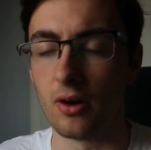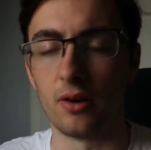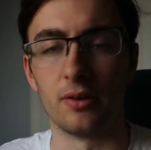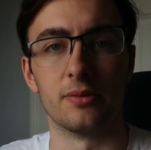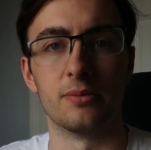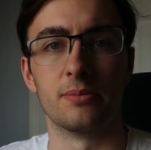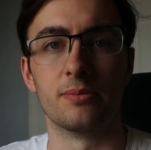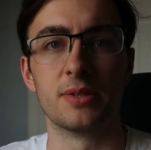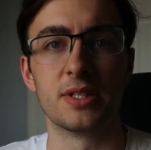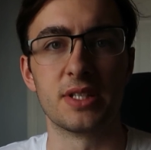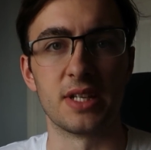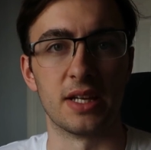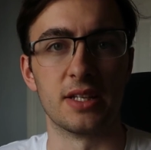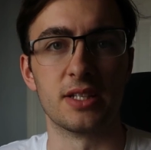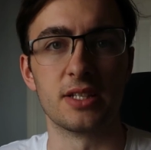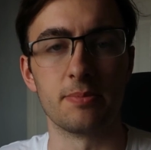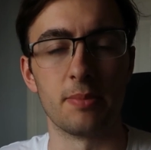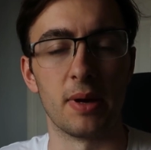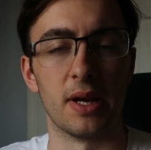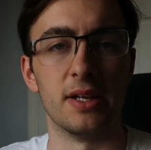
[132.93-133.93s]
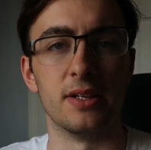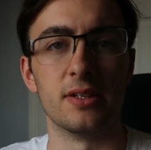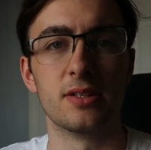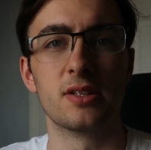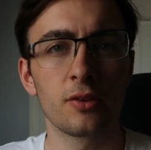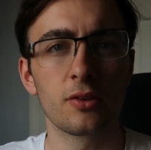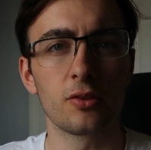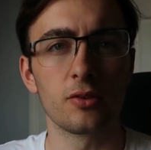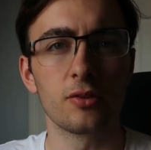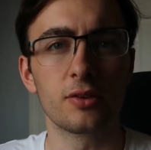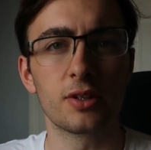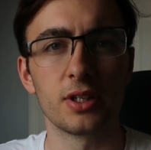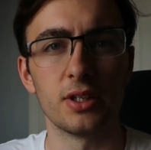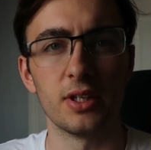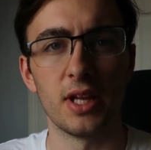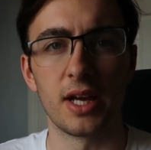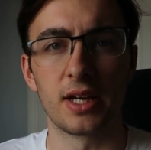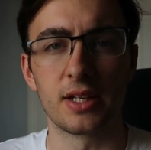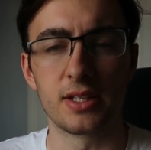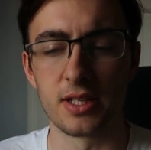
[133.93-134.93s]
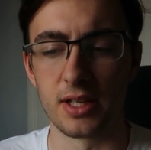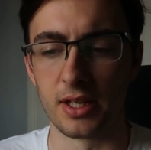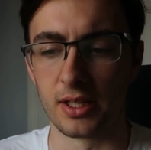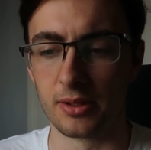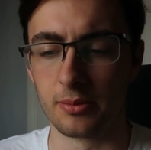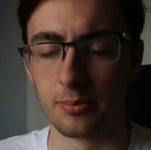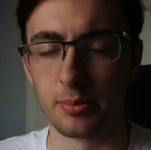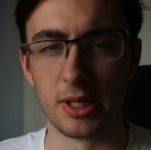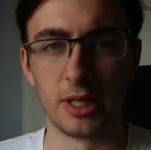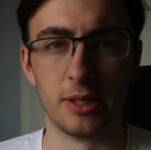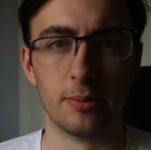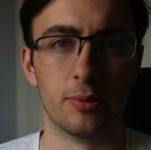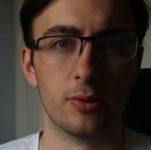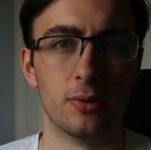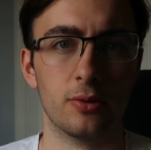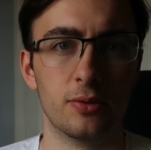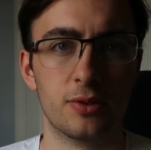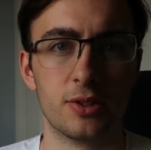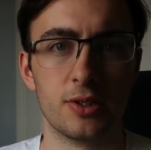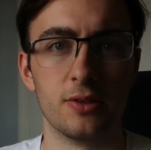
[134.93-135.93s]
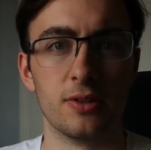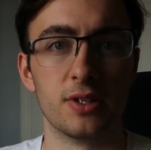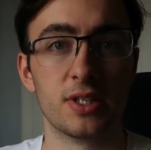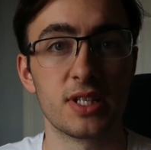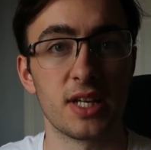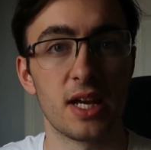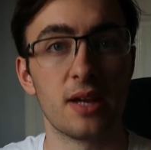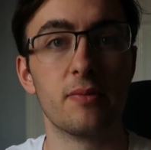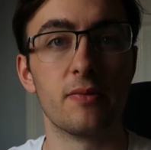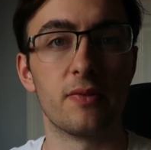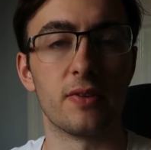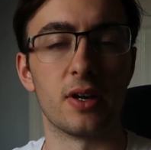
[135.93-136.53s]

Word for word: on said space through connecting people to the same